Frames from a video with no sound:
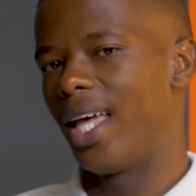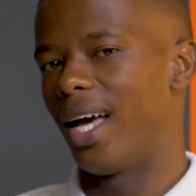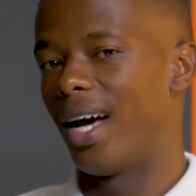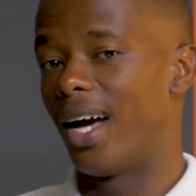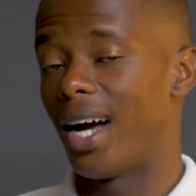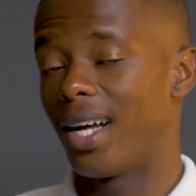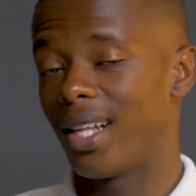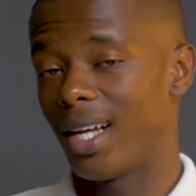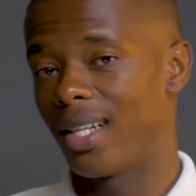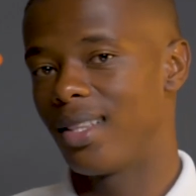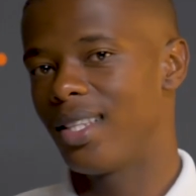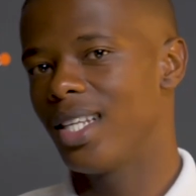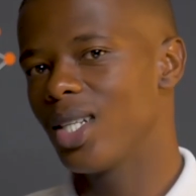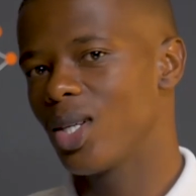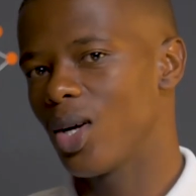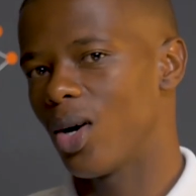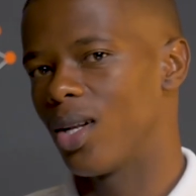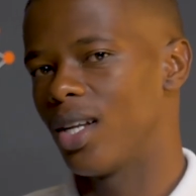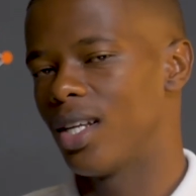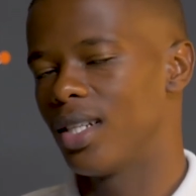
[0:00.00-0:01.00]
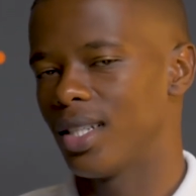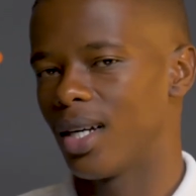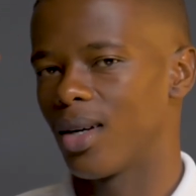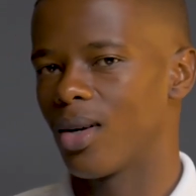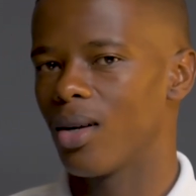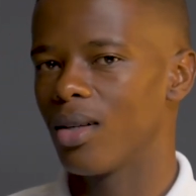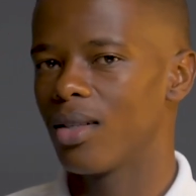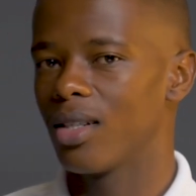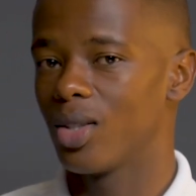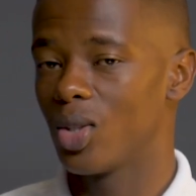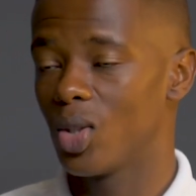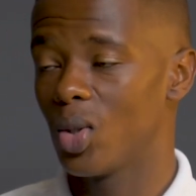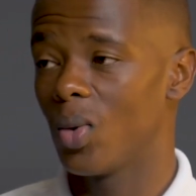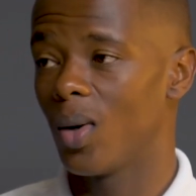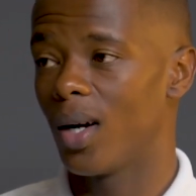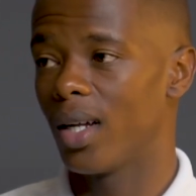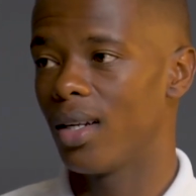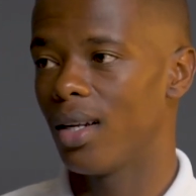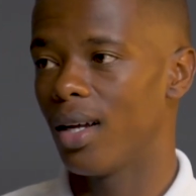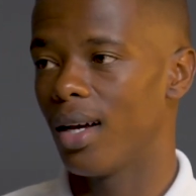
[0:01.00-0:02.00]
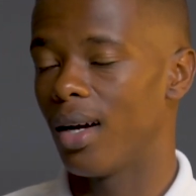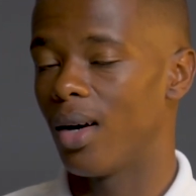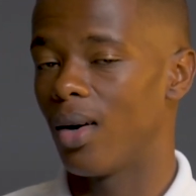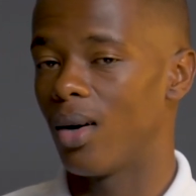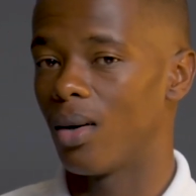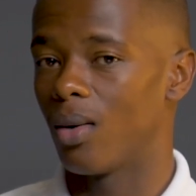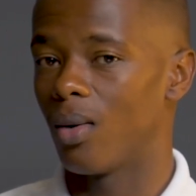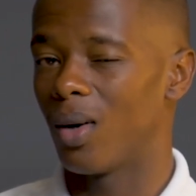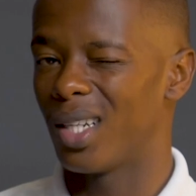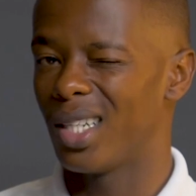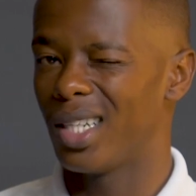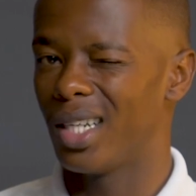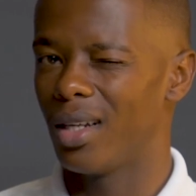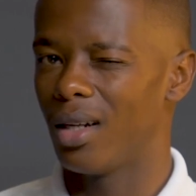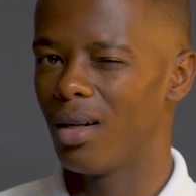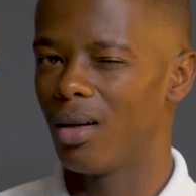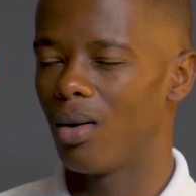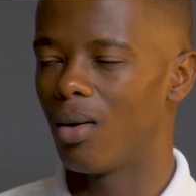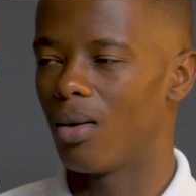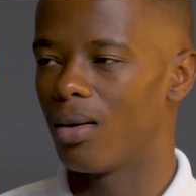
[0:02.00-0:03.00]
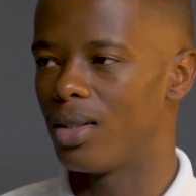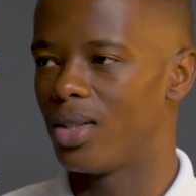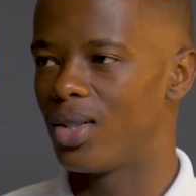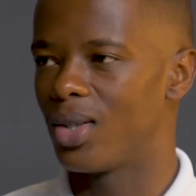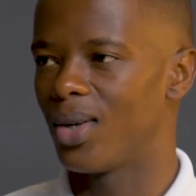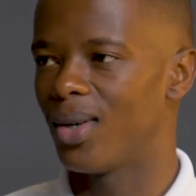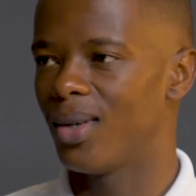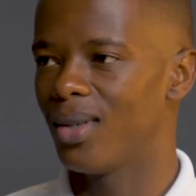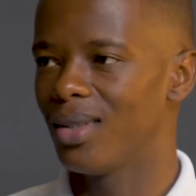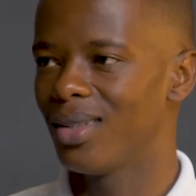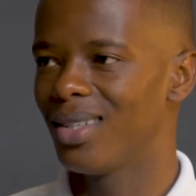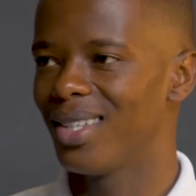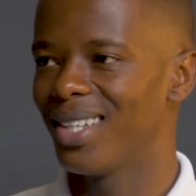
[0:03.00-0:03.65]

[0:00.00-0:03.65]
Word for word: Yeah, I, I did call it. I called it two one, uh, one nil or a draw.